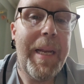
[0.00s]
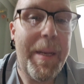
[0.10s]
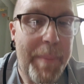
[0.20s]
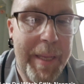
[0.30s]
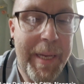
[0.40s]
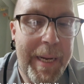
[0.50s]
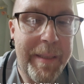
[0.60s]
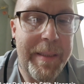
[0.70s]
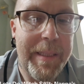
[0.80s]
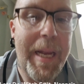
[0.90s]
And by
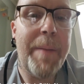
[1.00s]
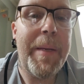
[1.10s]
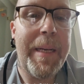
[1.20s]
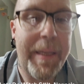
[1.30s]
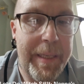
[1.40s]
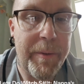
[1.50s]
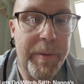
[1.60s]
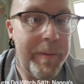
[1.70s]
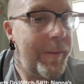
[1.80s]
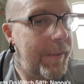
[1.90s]
that, I mean a
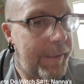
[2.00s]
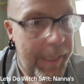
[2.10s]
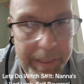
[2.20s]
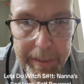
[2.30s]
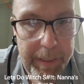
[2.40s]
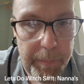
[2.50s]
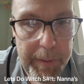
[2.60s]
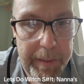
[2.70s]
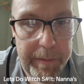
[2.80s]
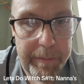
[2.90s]
needle, not an ink
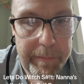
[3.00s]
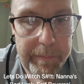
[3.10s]
pen.